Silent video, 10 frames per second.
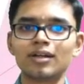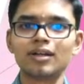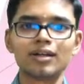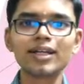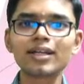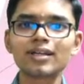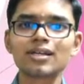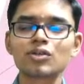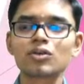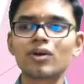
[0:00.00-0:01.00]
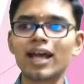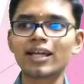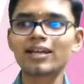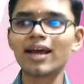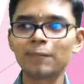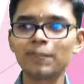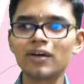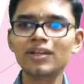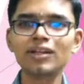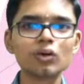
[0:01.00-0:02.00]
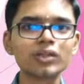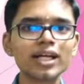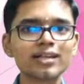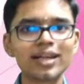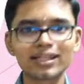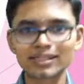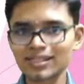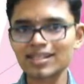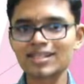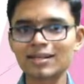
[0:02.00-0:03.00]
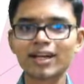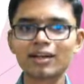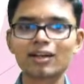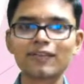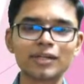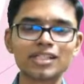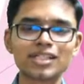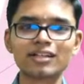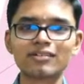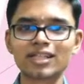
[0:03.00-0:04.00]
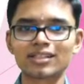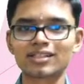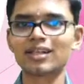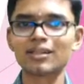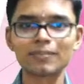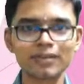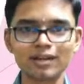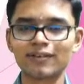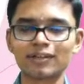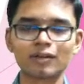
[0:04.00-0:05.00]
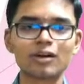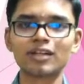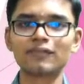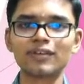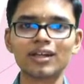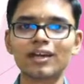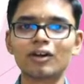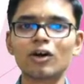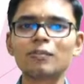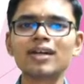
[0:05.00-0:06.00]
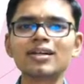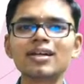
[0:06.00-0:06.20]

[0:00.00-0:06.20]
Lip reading: Clear? So in Harappa, we know that there existed some kind of administrative structure and some kind of authority figure and all, but